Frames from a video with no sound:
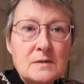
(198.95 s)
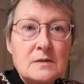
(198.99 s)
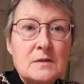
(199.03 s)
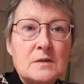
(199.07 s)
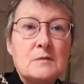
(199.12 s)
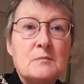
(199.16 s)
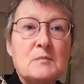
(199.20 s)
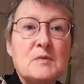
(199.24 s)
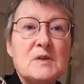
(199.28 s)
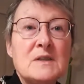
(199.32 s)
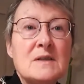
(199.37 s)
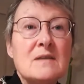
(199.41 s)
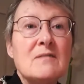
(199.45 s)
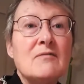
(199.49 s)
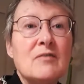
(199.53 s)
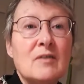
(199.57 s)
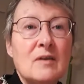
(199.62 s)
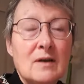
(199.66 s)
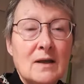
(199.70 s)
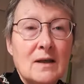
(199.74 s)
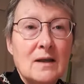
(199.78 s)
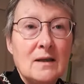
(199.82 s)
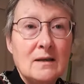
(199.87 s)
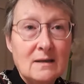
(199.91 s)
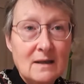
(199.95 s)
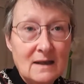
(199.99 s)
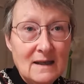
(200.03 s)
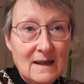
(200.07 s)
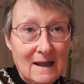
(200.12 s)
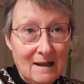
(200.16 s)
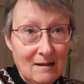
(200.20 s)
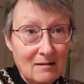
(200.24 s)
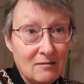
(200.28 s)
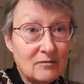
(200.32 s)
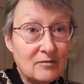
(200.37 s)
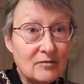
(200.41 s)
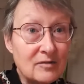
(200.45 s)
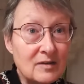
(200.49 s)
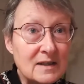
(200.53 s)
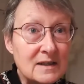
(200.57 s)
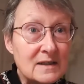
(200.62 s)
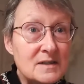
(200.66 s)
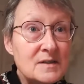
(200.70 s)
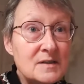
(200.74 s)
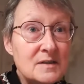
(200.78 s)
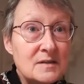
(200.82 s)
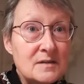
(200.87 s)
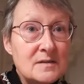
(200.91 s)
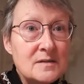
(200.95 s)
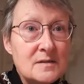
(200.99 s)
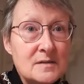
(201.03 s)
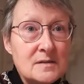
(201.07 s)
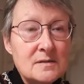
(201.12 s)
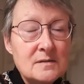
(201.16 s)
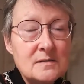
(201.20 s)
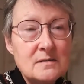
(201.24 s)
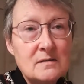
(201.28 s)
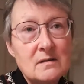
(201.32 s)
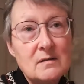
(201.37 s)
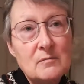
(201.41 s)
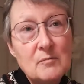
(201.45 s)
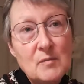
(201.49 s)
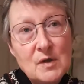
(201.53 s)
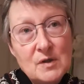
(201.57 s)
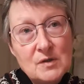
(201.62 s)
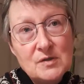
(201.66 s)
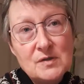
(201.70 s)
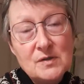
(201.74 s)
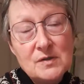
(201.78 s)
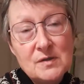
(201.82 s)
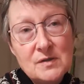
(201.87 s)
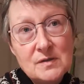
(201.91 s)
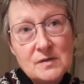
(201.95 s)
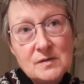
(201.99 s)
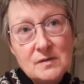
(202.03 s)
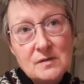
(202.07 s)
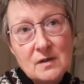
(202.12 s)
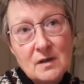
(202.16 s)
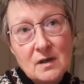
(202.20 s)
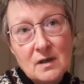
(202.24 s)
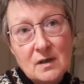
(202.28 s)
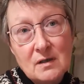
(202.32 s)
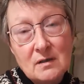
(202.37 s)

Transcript: specifically the Calvinists, the most